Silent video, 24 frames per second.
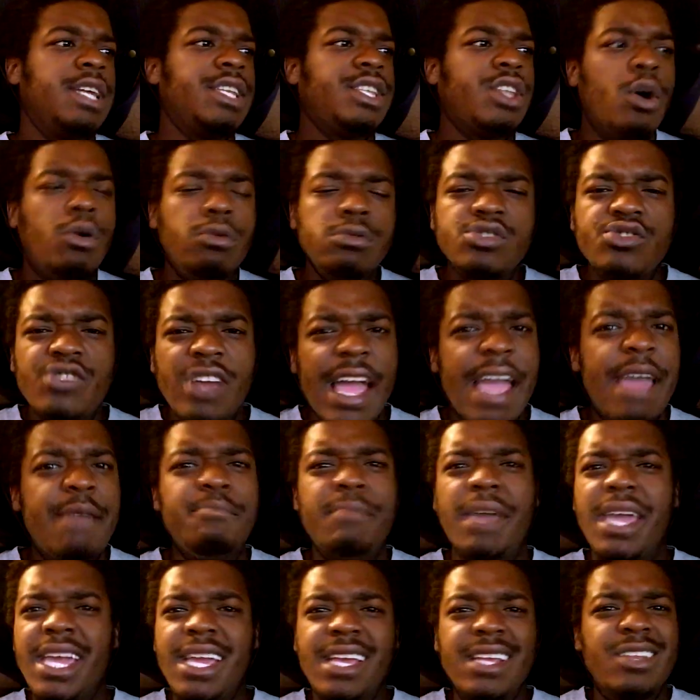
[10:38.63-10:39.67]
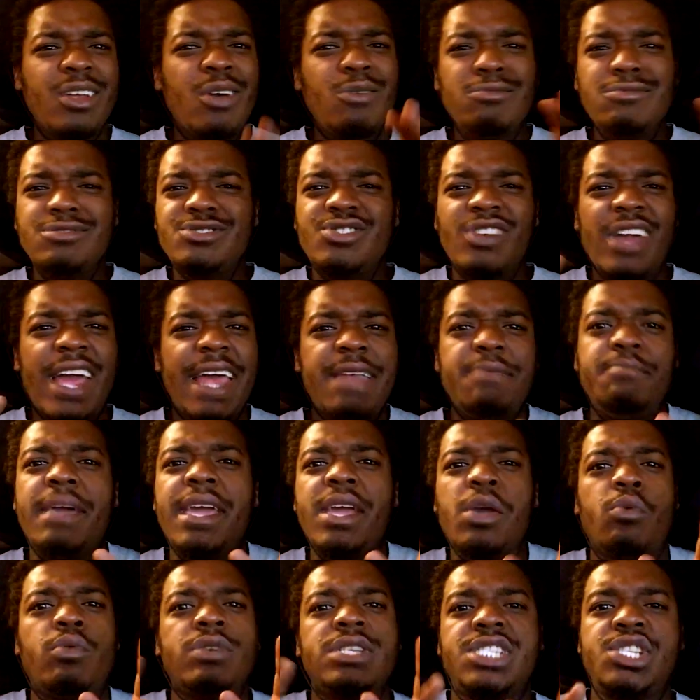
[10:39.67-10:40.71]
don't try and make don't try and
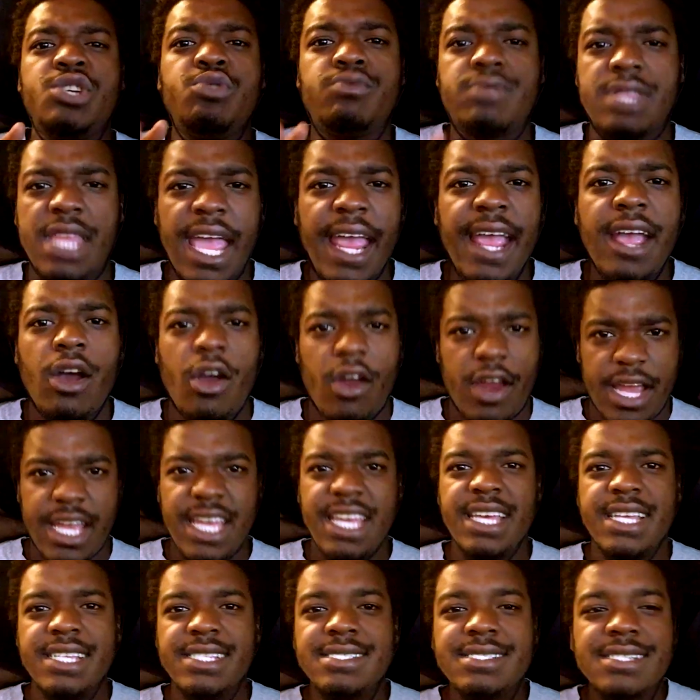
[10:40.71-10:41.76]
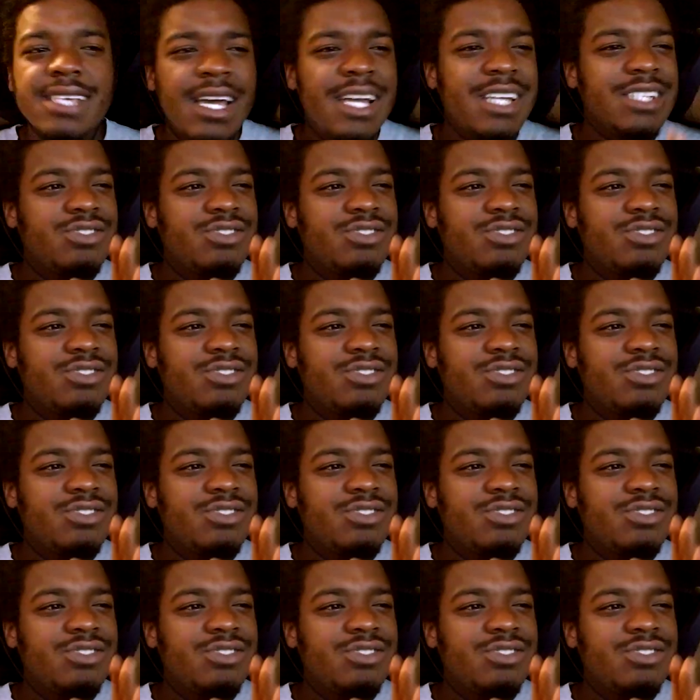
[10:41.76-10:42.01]
make what you think are hits.